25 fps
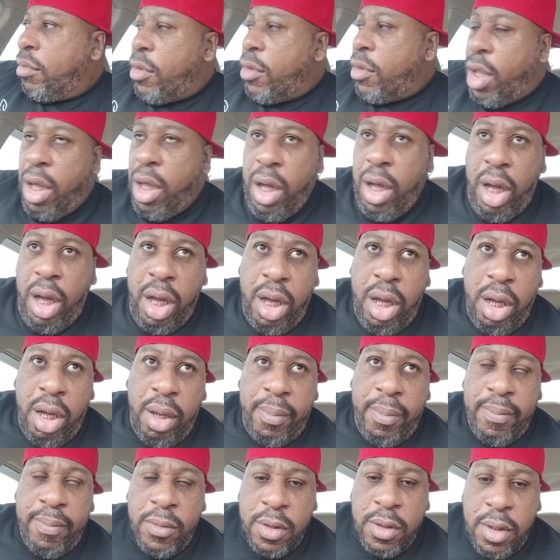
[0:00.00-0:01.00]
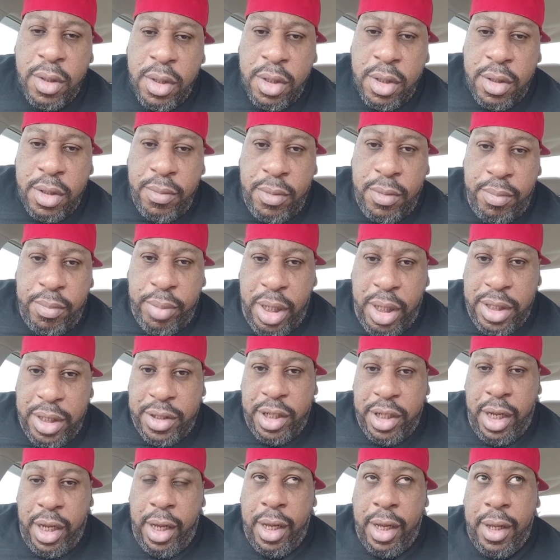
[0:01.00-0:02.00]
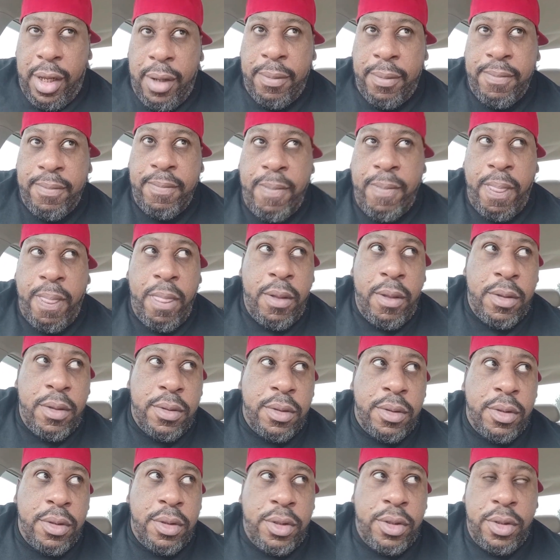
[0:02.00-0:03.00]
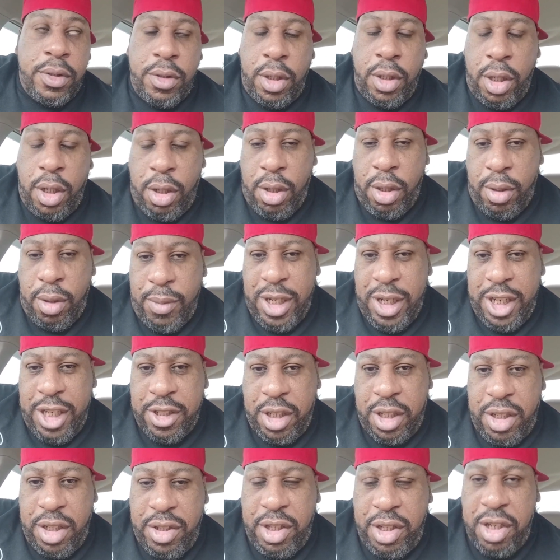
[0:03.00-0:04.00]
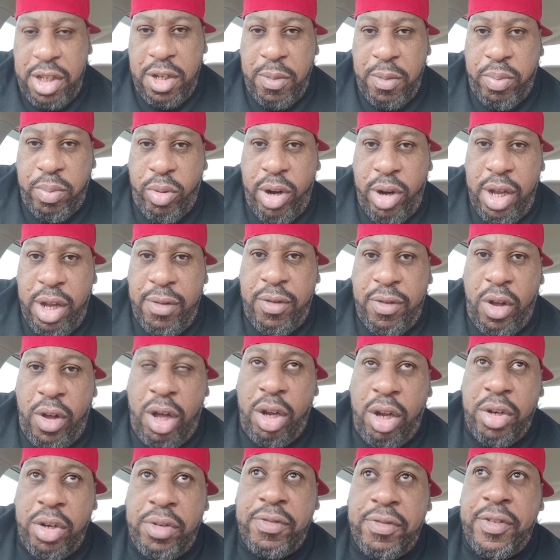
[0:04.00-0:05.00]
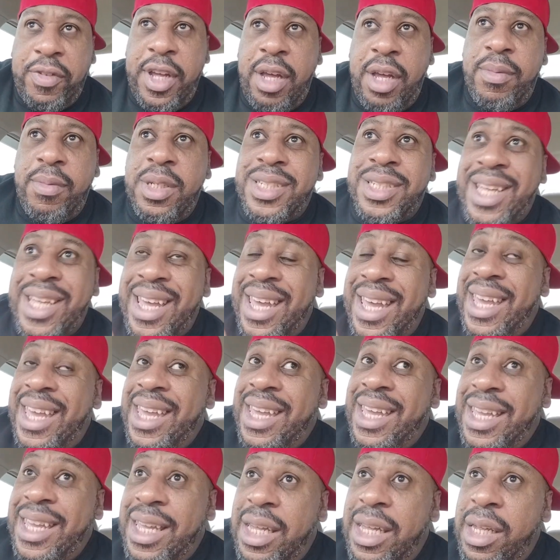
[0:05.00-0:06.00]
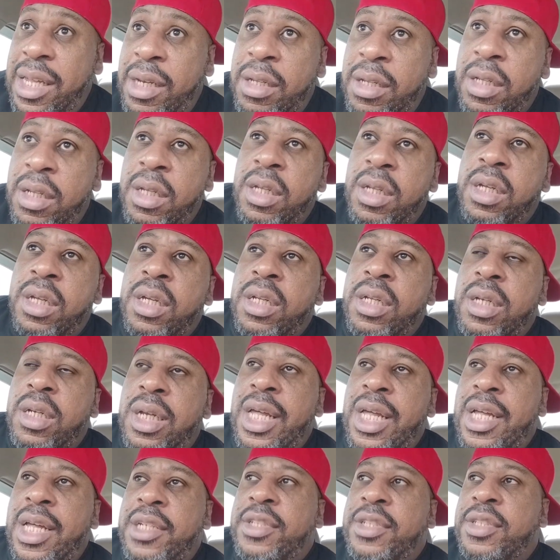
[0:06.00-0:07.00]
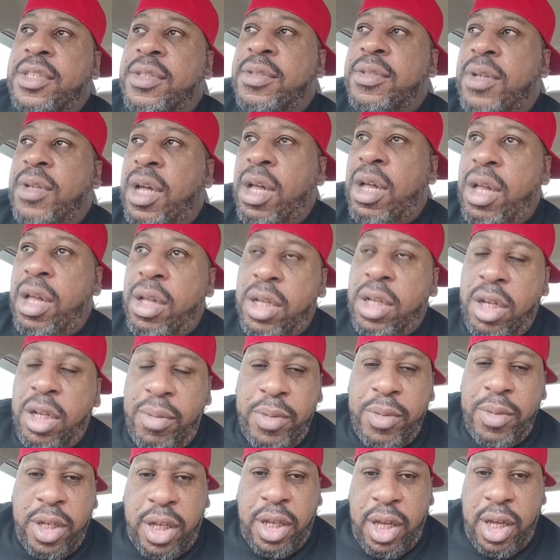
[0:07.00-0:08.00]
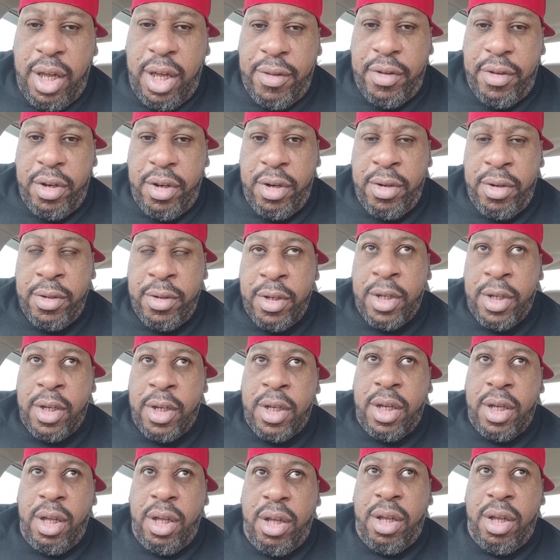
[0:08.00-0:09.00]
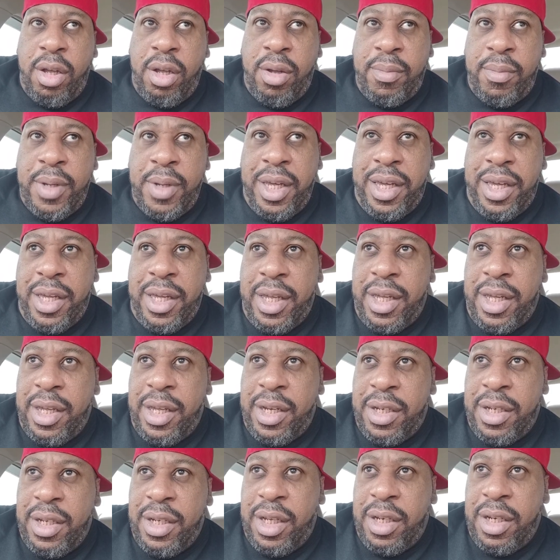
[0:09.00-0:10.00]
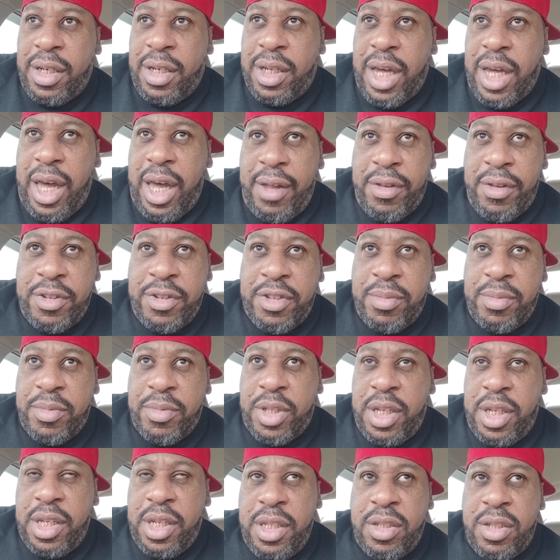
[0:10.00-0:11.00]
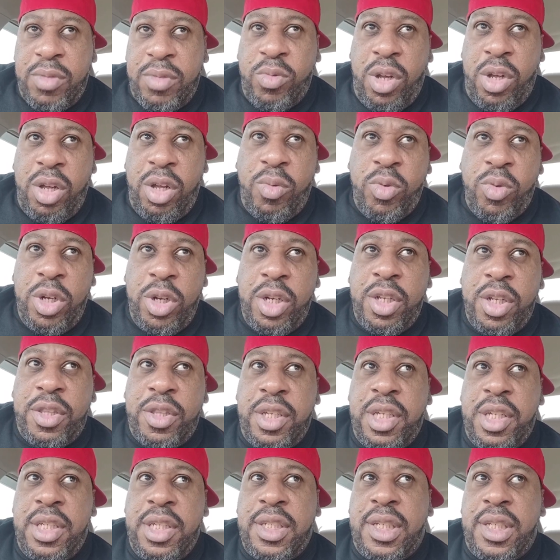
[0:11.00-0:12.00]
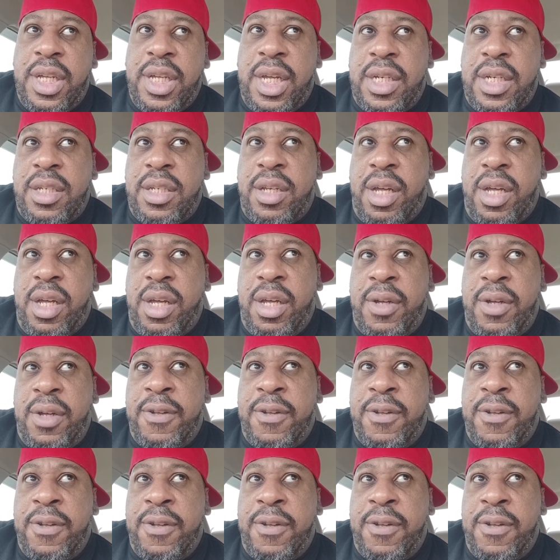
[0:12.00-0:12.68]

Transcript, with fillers: Um, but uh, um, let's continue to pray for all of the families and let's uh, come together um, and, and, and gather some things. Uh, one of the things that uh,